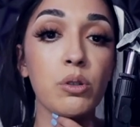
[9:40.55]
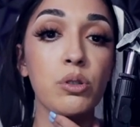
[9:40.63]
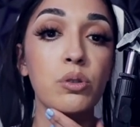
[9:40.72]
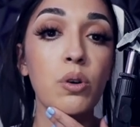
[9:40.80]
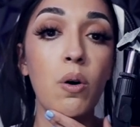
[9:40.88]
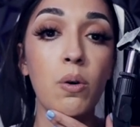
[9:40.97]

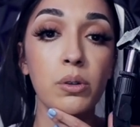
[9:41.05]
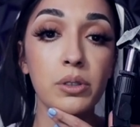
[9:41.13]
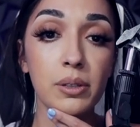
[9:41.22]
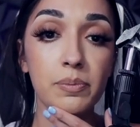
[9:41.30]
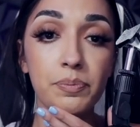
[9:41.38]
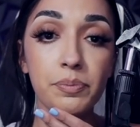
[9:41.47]
sold,
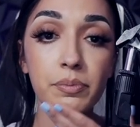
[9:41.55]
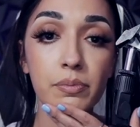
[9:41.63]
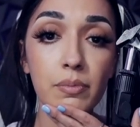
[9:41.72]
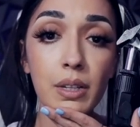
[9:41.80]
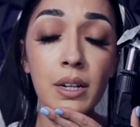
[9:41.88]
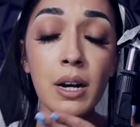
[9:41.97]

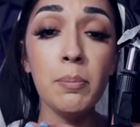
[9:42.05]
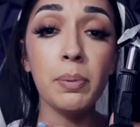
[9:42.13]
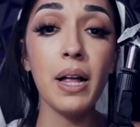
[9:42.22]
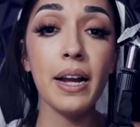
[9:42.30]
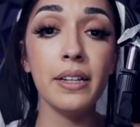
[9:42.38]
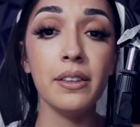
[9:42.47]

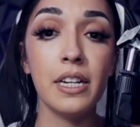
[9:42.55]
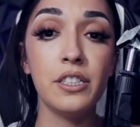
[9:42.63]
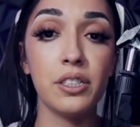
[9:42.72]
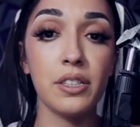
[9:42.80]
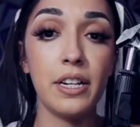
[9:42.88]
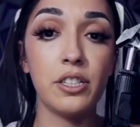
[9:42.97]
compliant
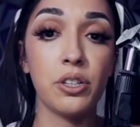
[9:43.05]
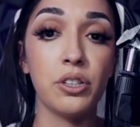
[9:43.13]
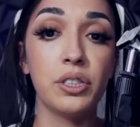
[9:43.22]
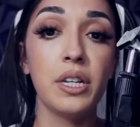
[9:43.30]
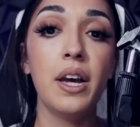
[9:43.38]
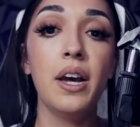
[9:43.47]

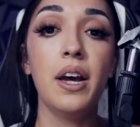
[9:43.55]
legislatures,